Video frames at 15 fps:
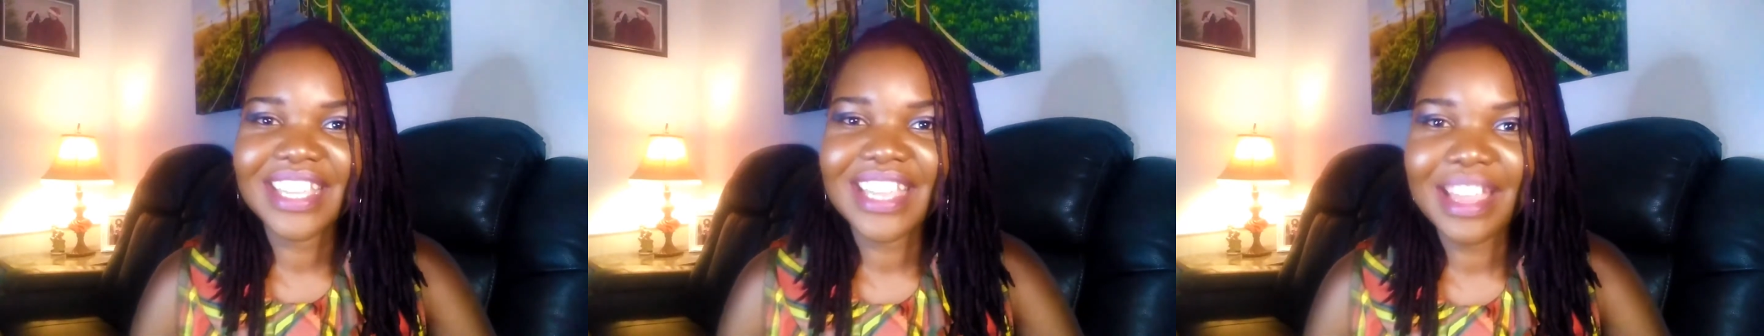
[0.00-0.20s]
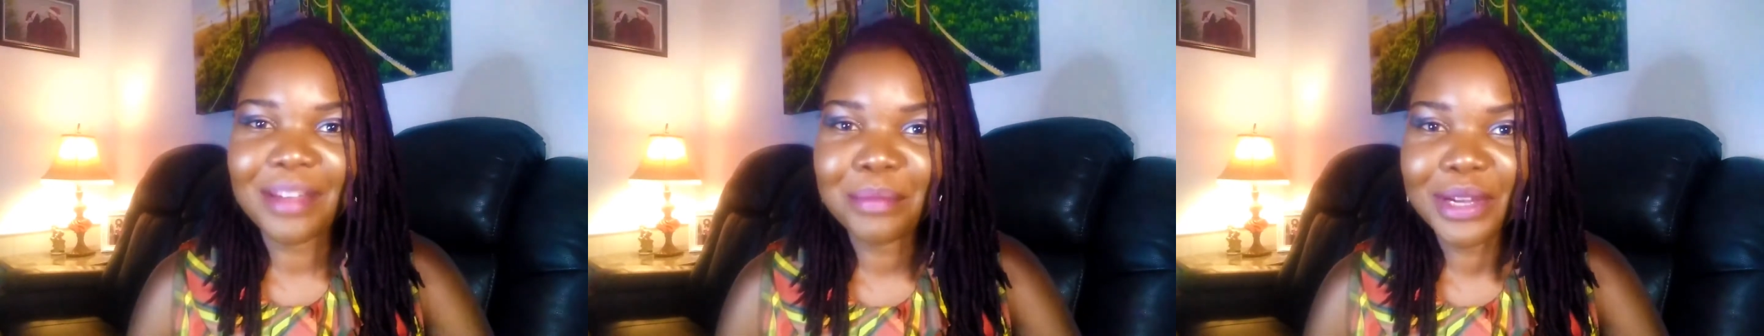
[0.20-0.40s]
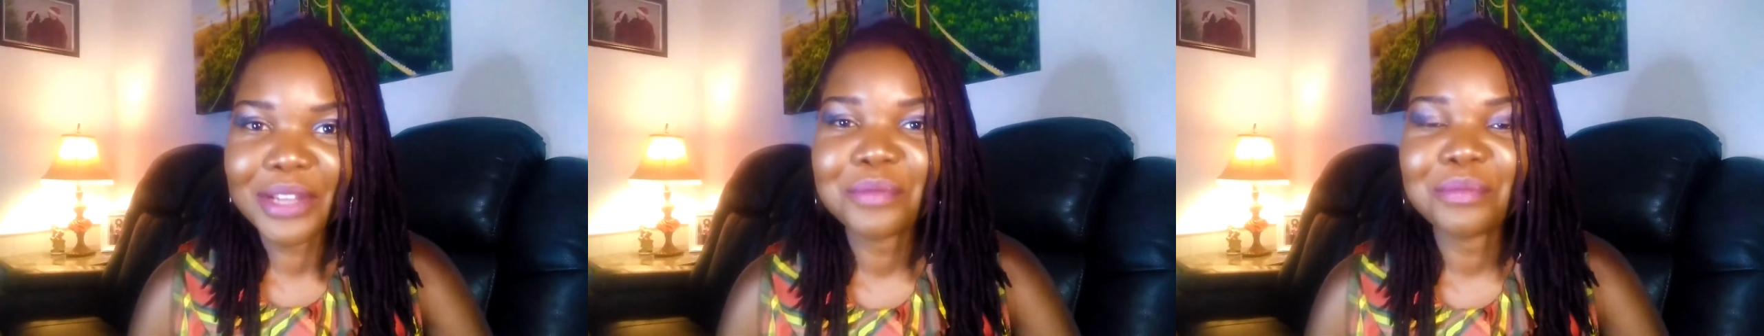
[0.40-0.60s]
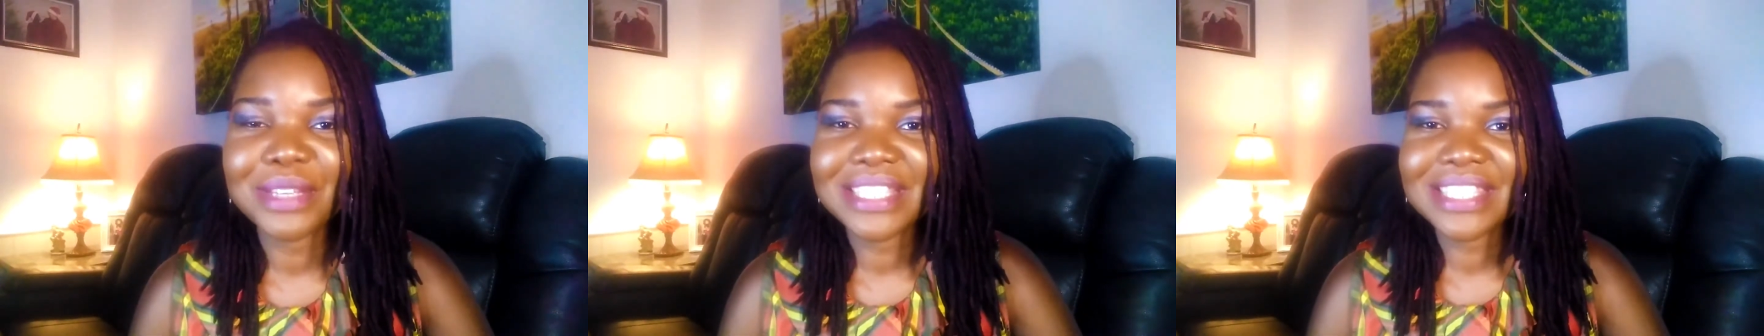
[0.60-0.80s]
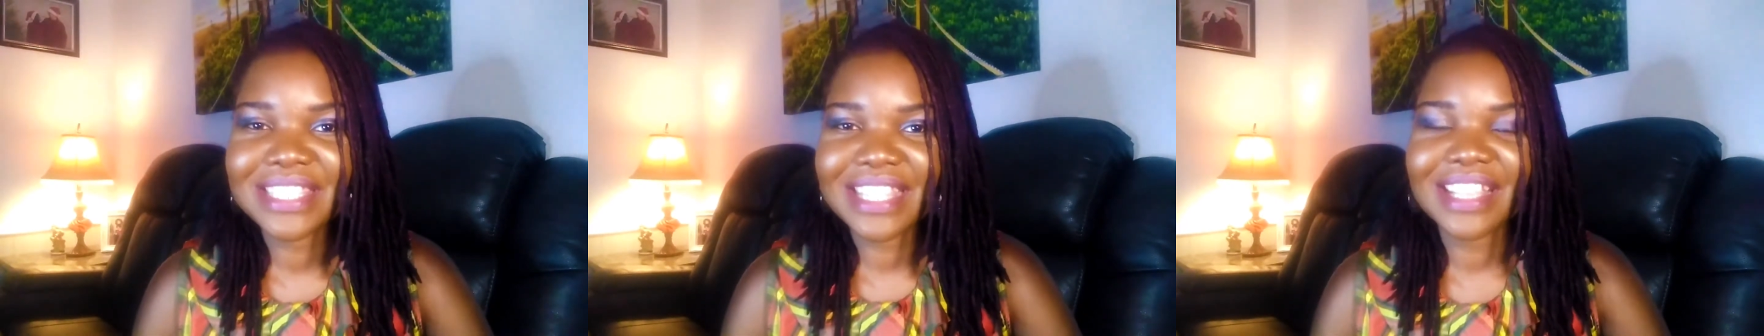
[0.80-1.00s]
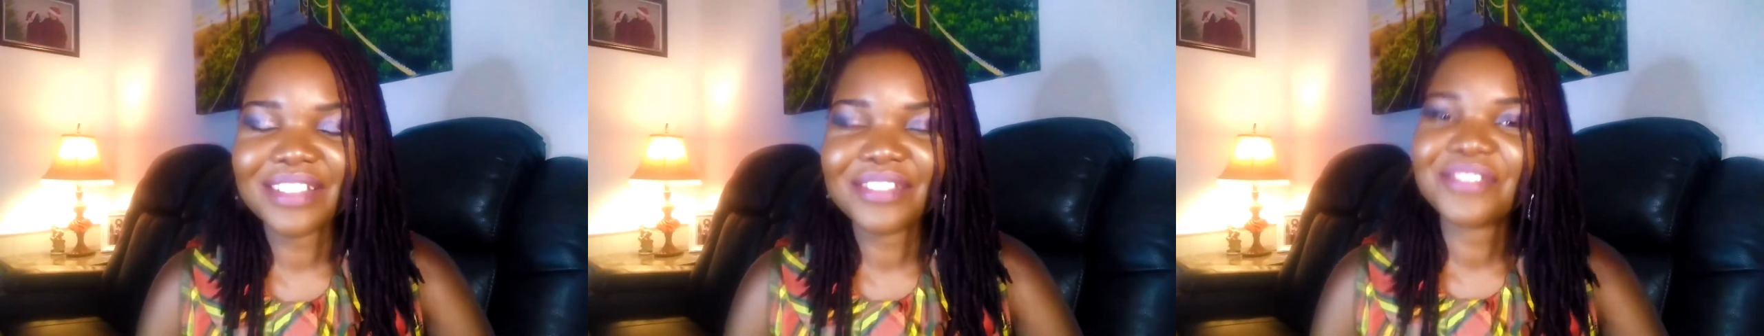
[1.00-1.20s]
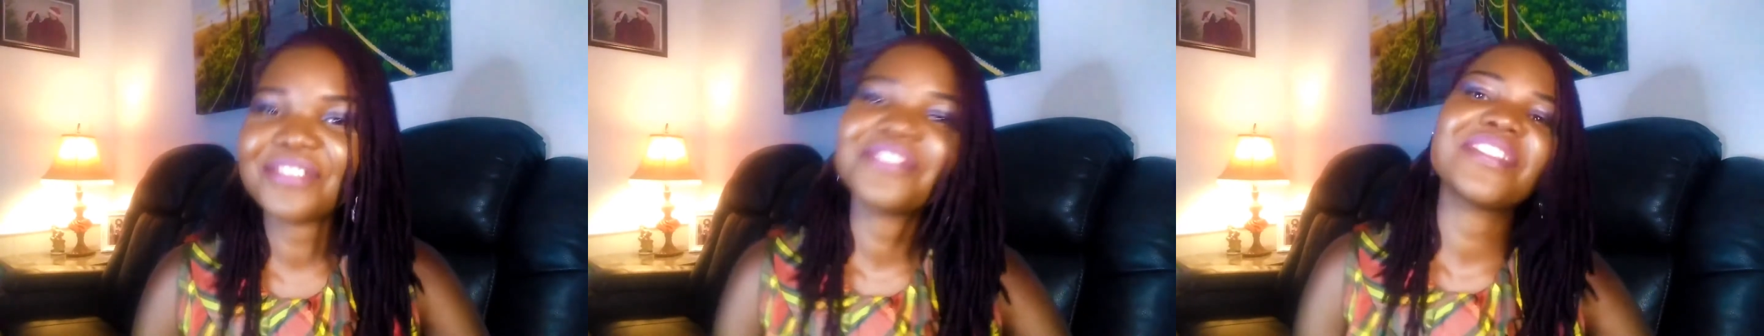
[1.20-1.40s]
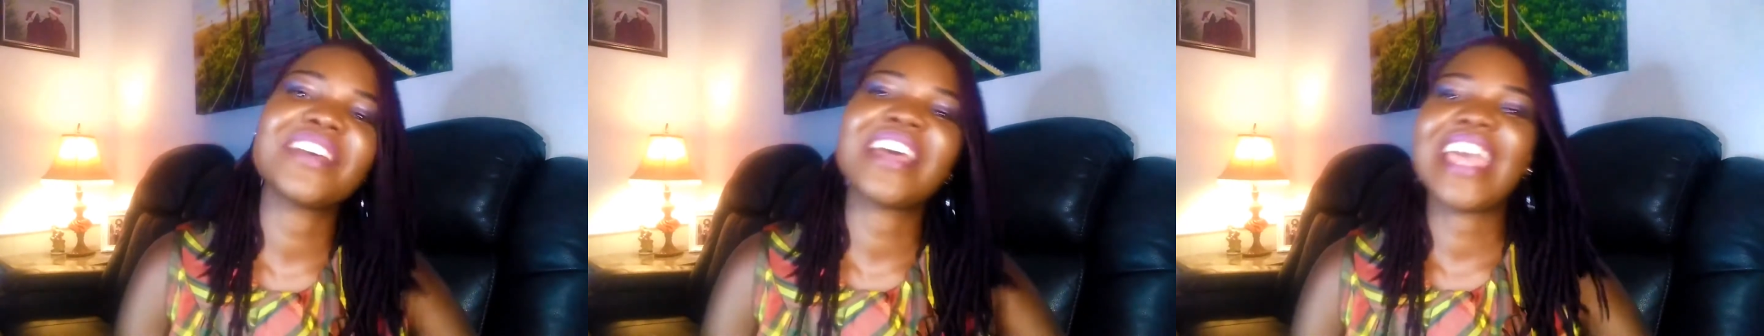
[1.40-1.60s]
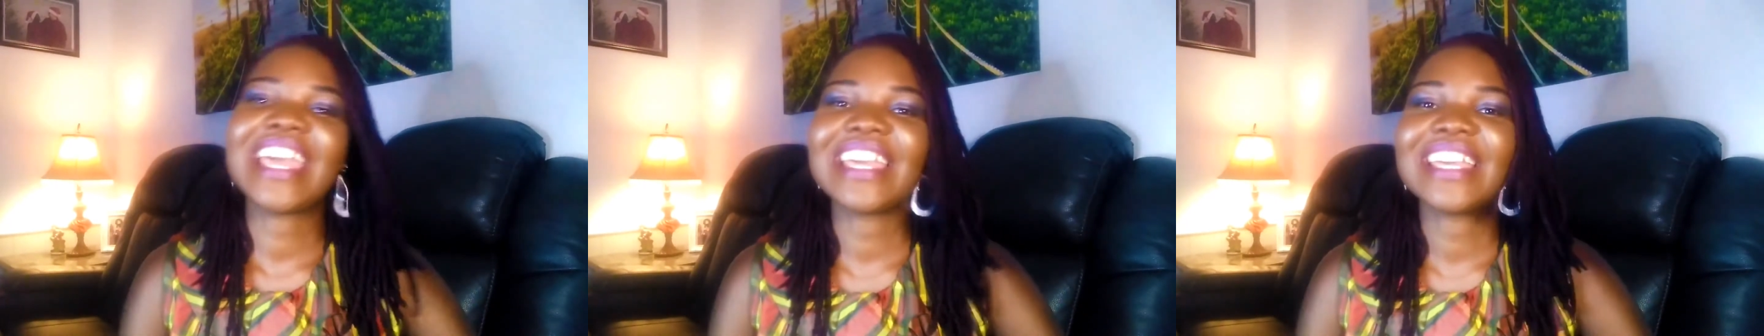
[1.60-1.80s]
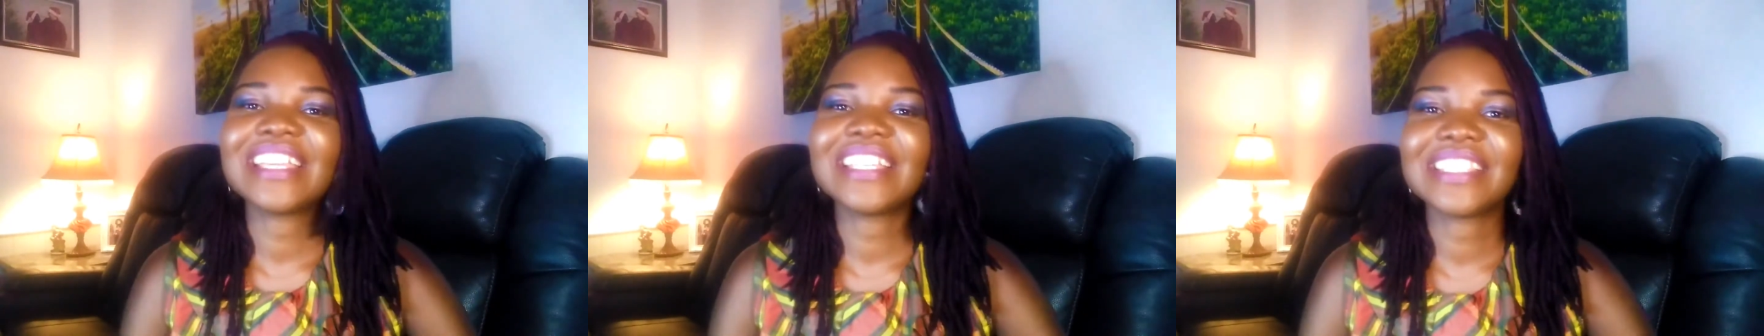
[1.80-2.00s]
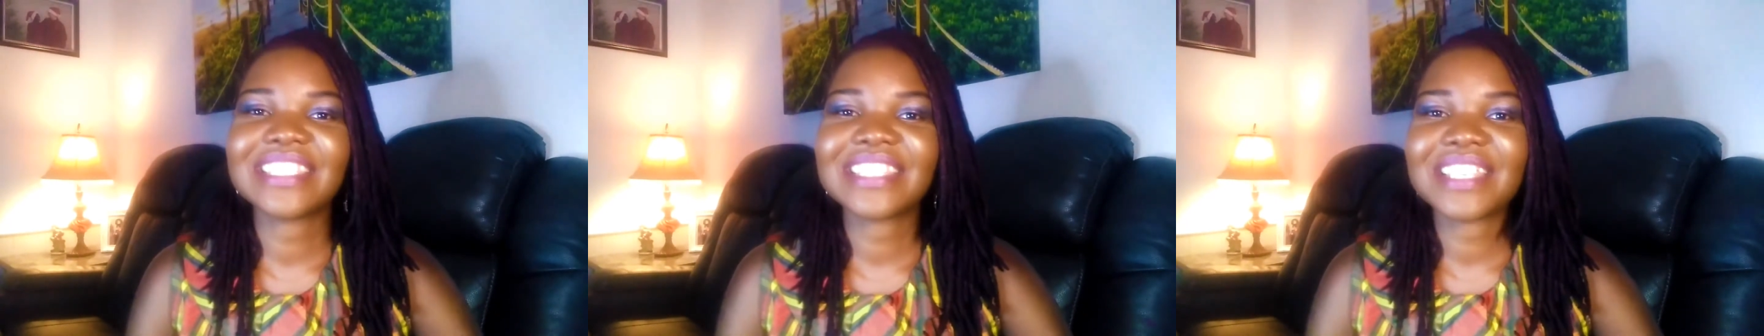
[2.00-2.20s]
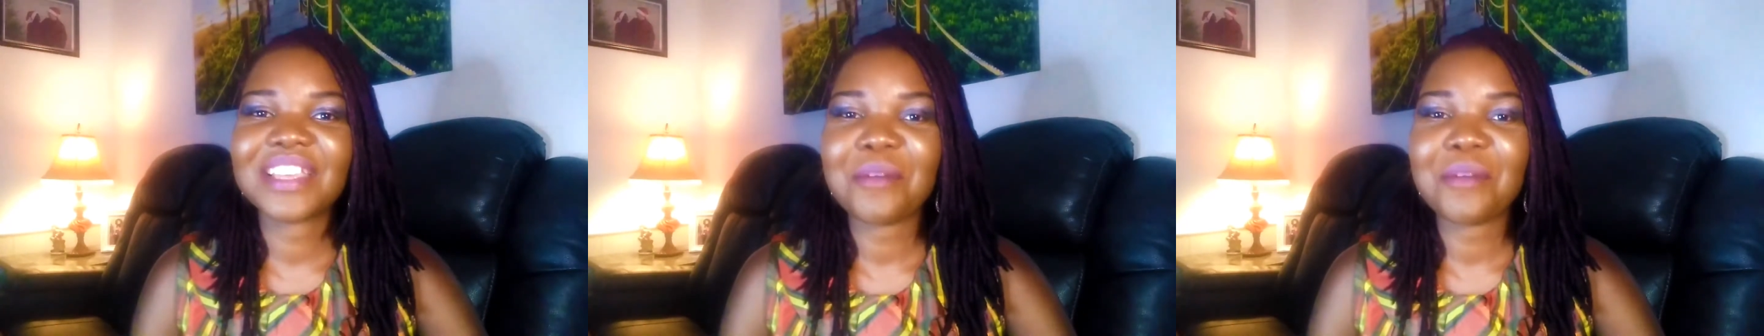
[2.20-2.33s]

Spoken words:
about myself and